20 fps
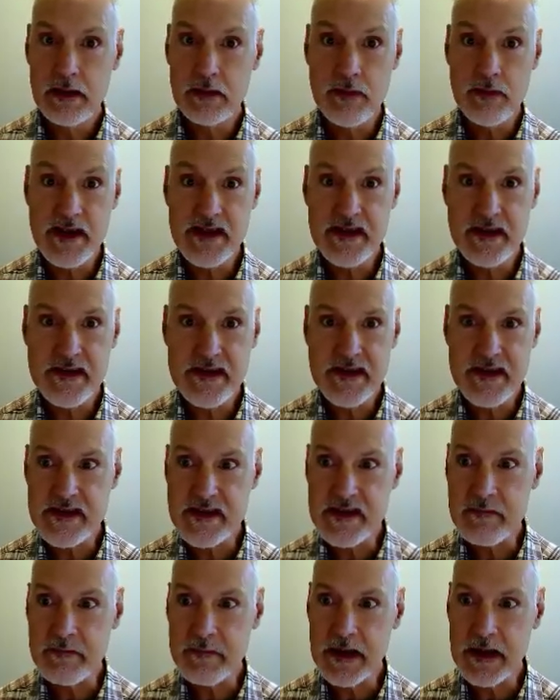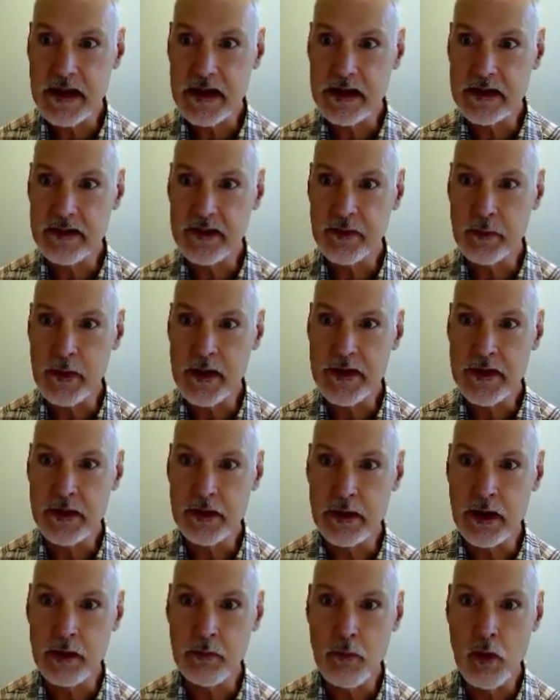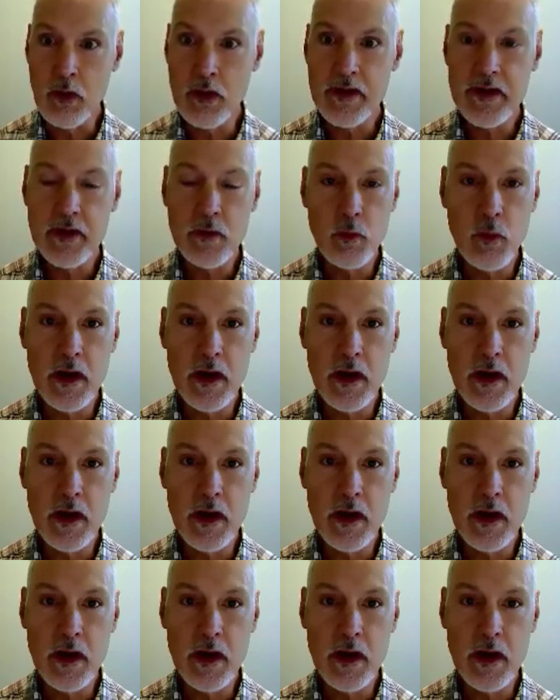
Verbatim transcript: Resonance is defined as when there are more than